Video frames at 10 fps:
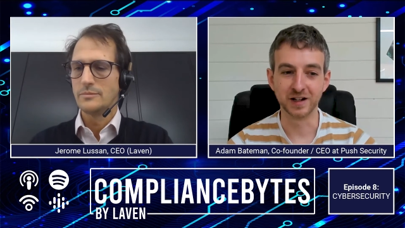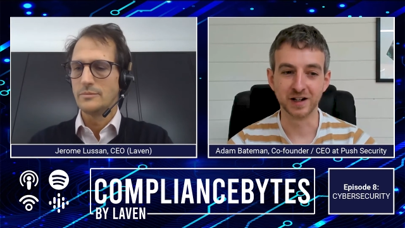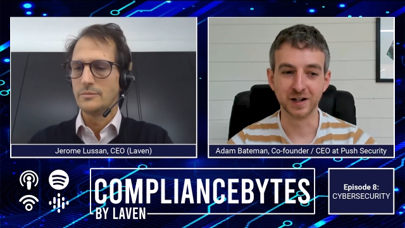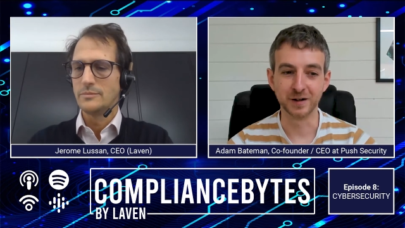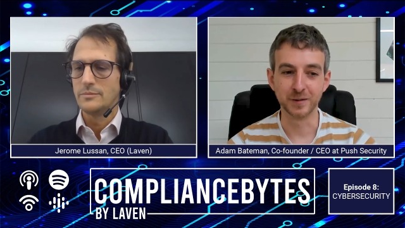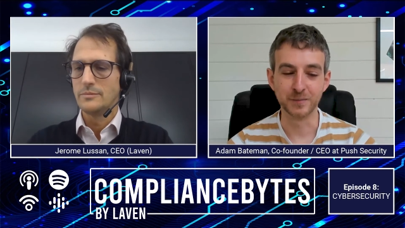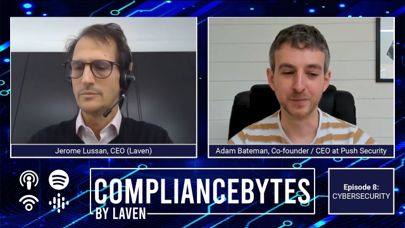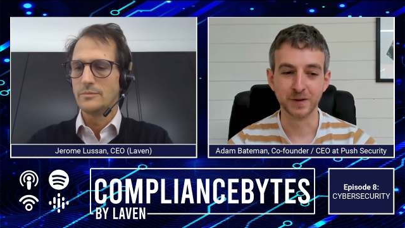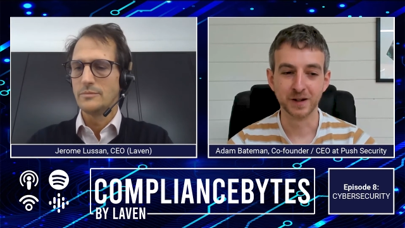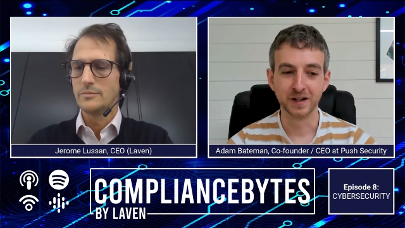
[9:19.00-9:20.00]

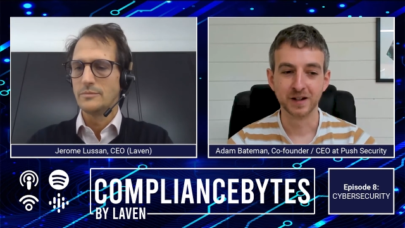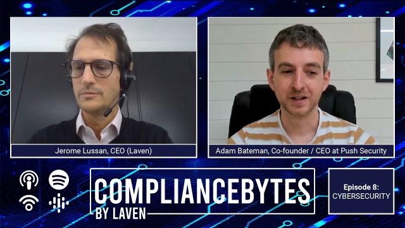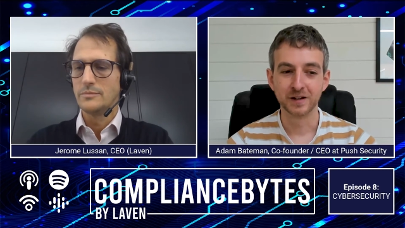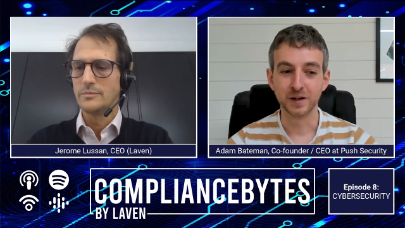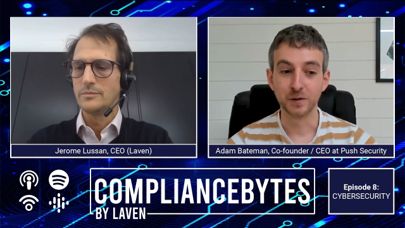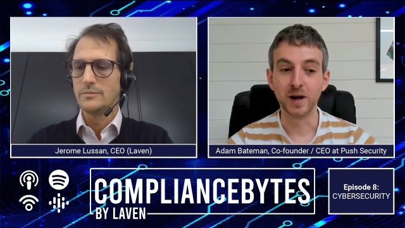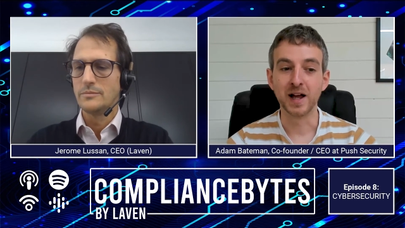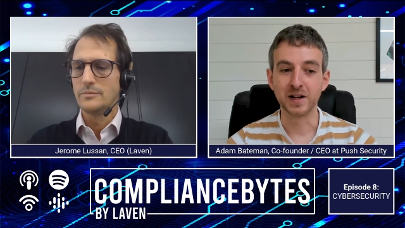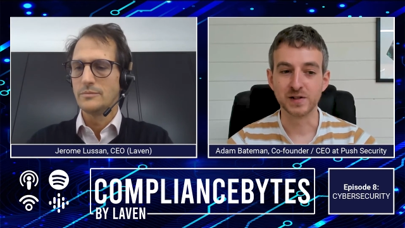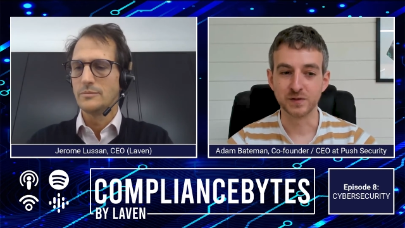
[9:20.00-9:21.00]
Speaker 1: um, the
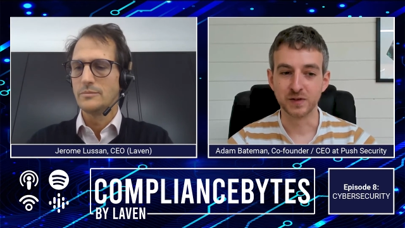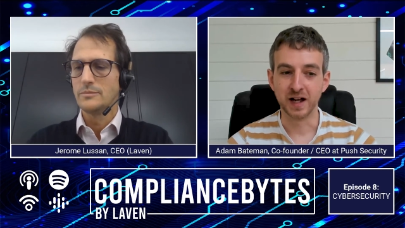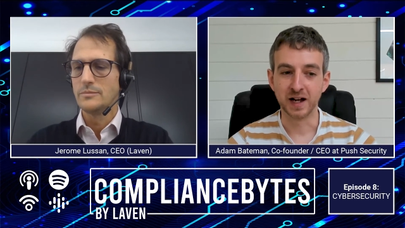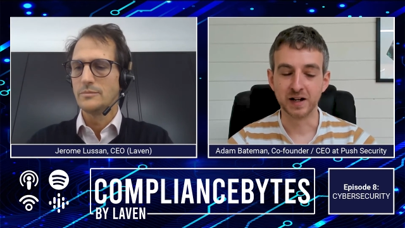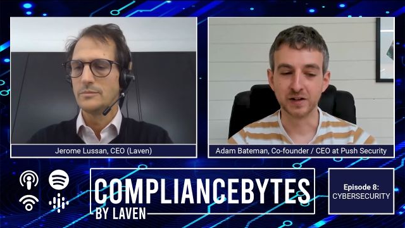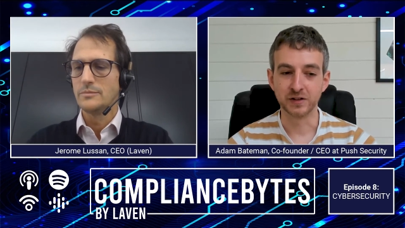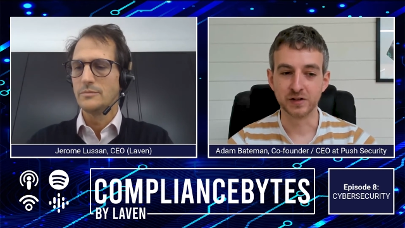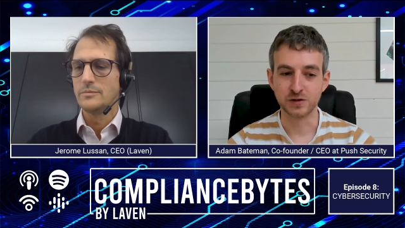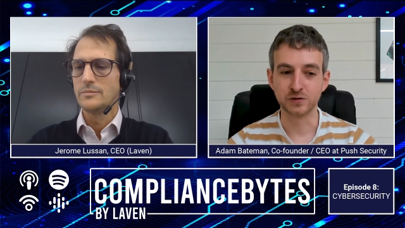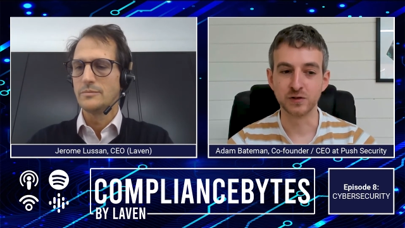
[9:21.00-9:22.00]
awareness of that has, has
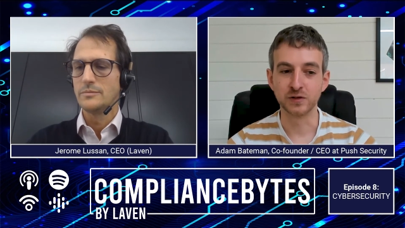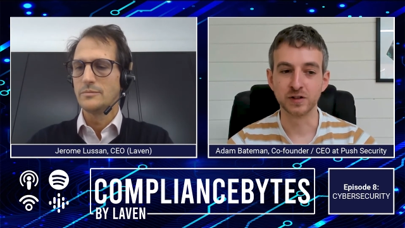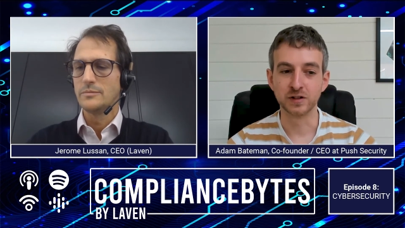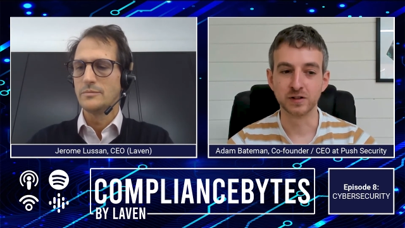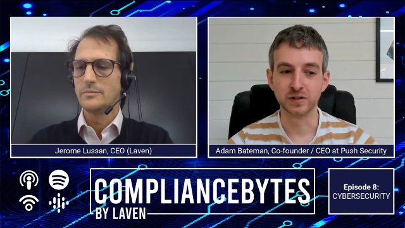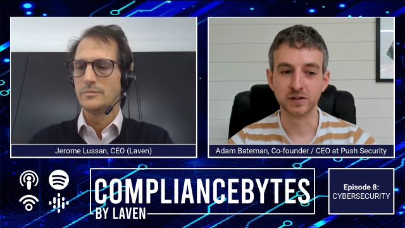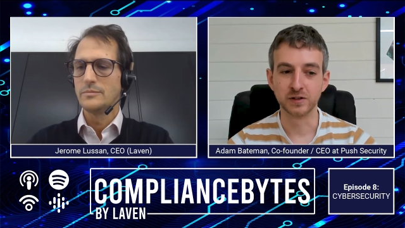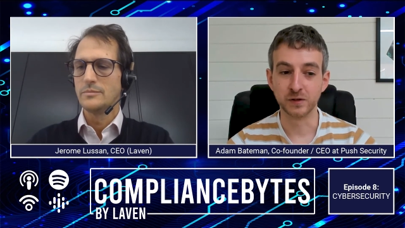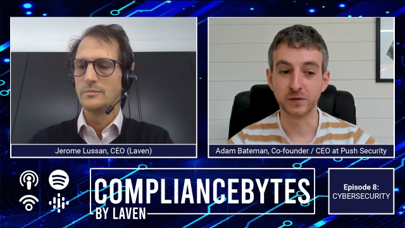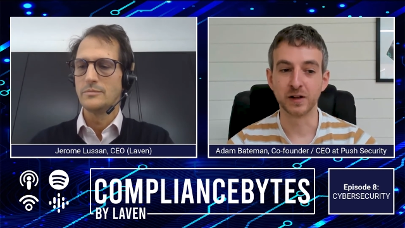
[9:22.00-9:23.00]
driven
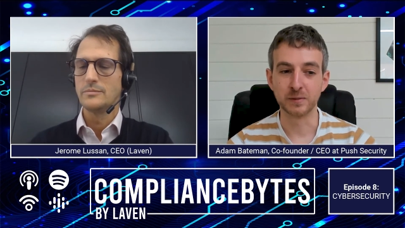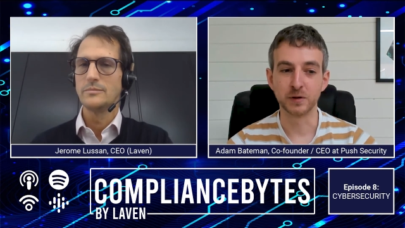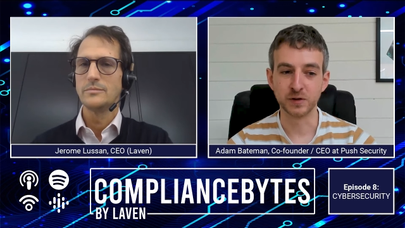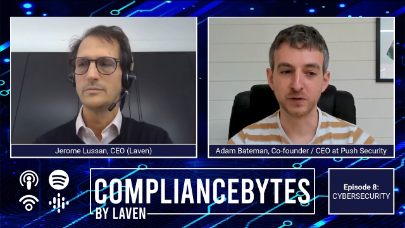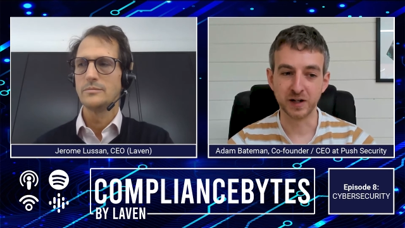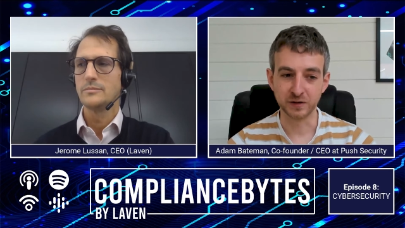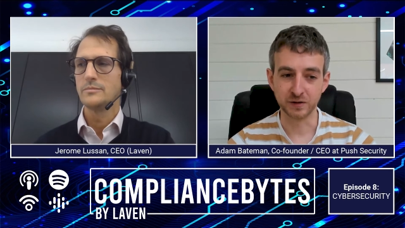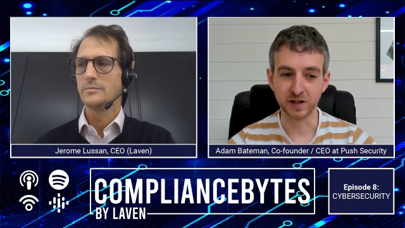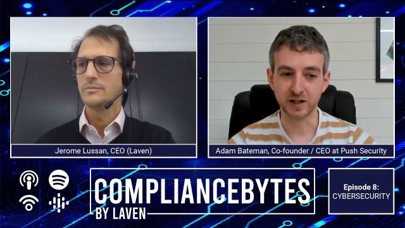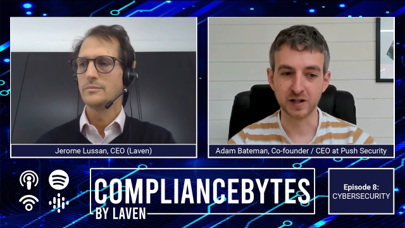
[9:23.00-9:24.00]
the fact that multi-factor
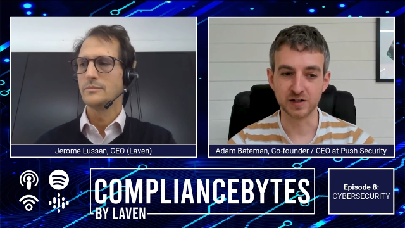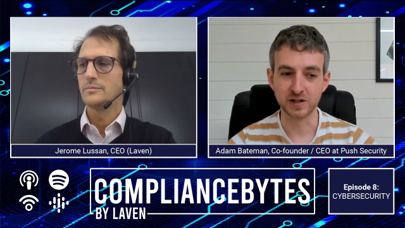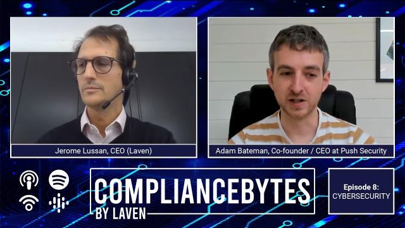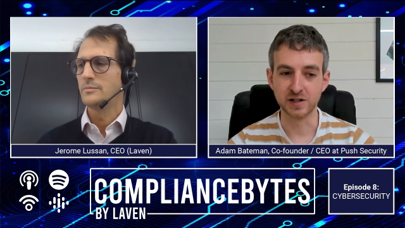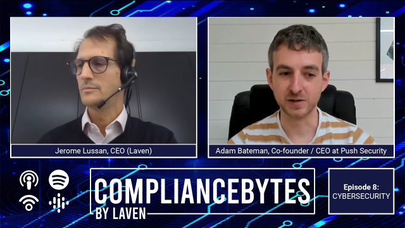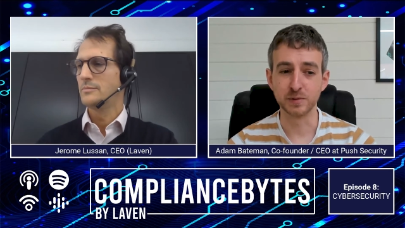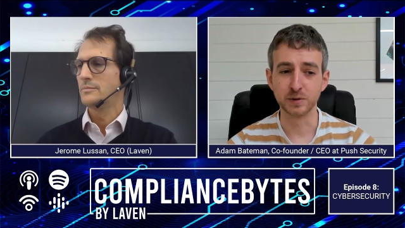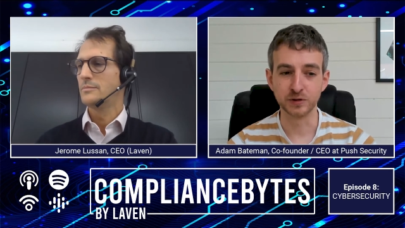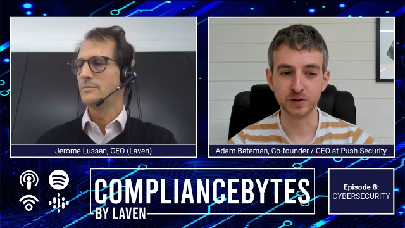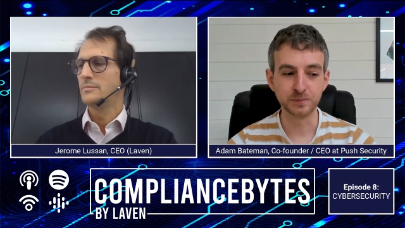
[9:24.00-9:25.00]
authentication is
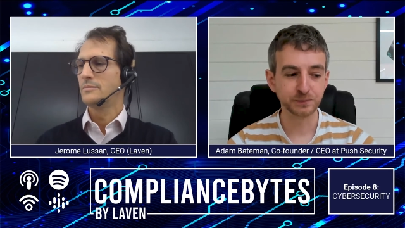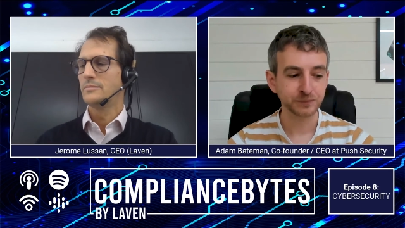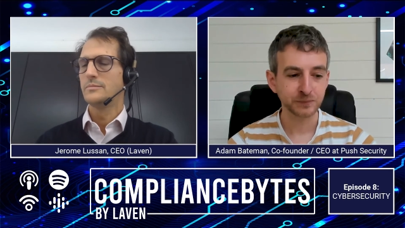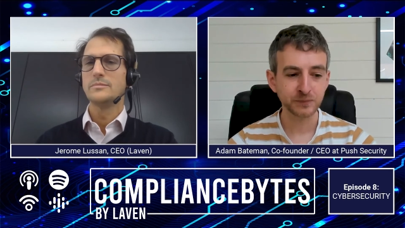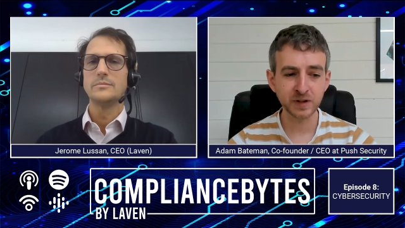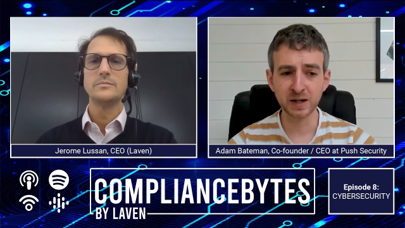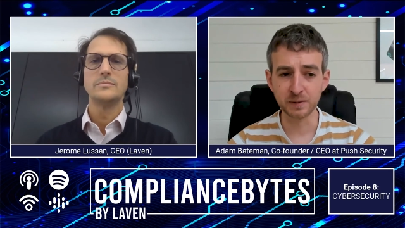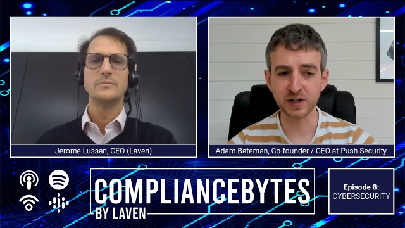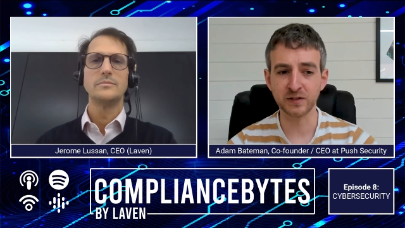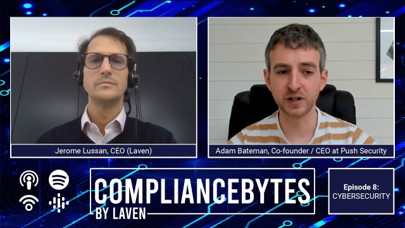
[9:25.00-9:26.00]
important. And we
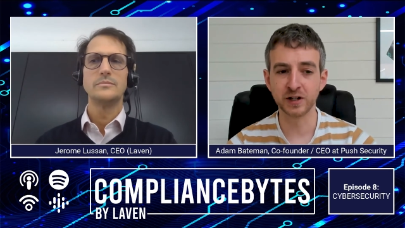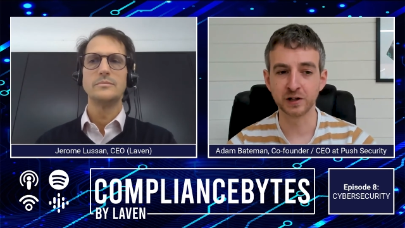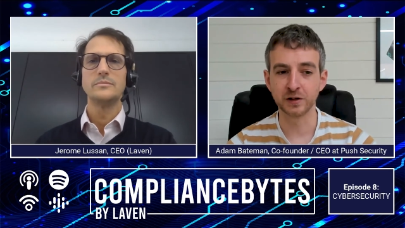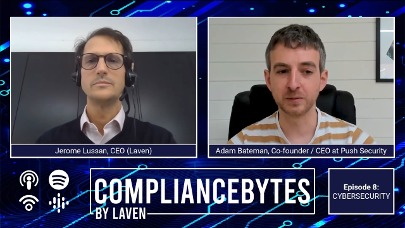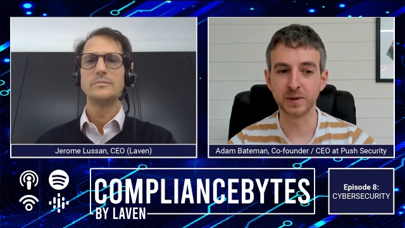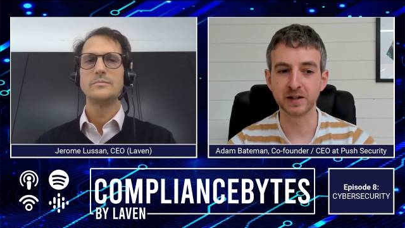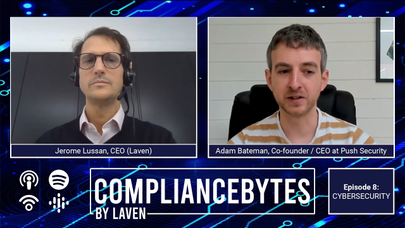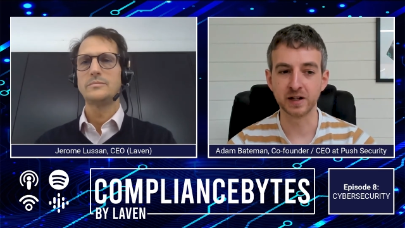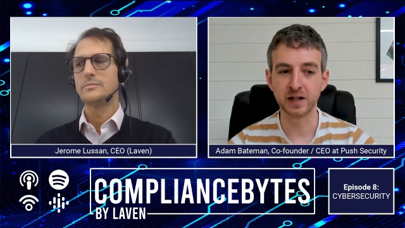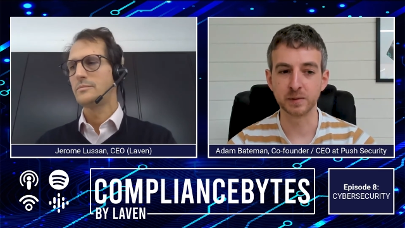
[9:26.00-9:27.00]
definitely done a lot better
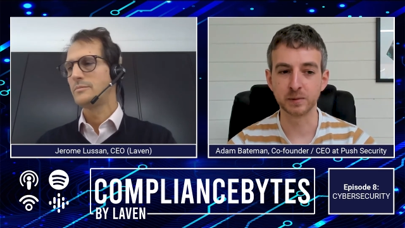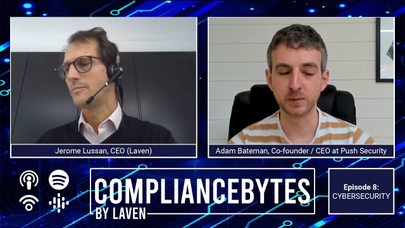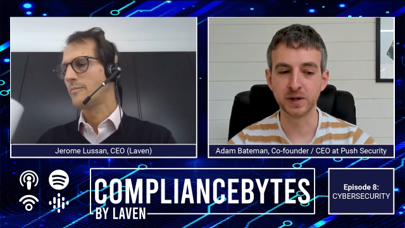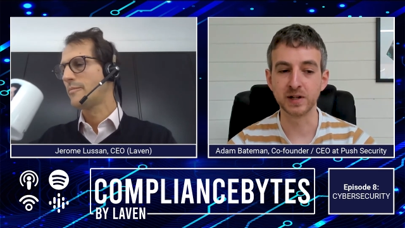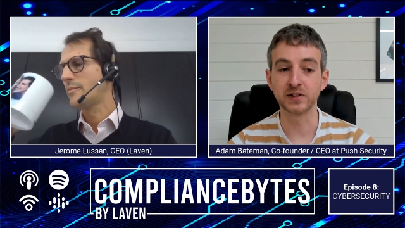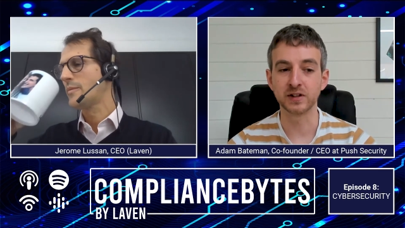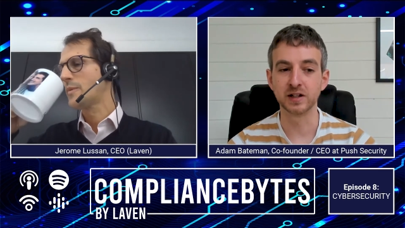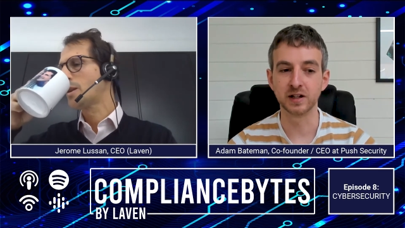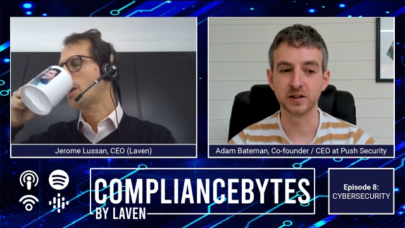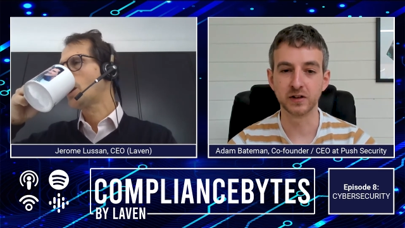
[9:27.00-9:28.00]
there. But what we're
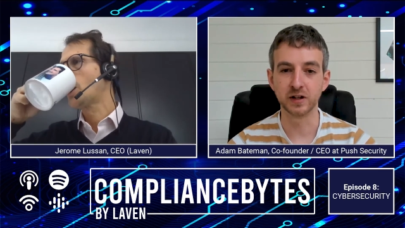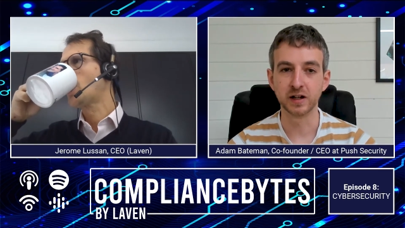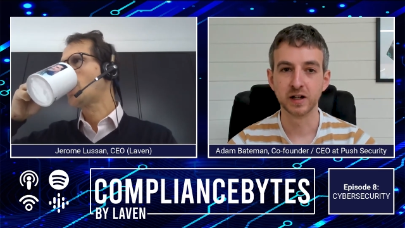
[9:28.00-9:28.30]
seeing is that